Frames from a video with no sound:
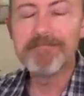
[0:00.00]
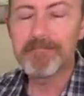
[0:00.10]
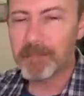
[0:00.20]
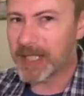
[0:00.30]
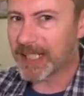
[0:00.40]

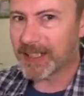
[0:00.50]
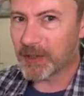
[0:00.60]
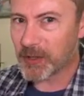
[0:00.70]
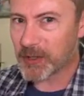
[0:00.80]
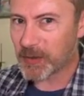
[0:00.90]
But again, new
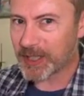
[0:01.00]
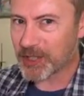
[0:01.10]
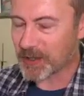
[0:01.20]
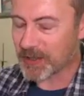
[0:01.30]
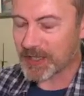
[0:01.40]
to Twitch,
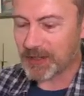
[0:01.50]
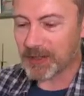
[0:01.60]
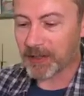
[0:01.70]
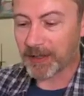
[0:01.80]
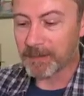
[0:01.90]
so still learning.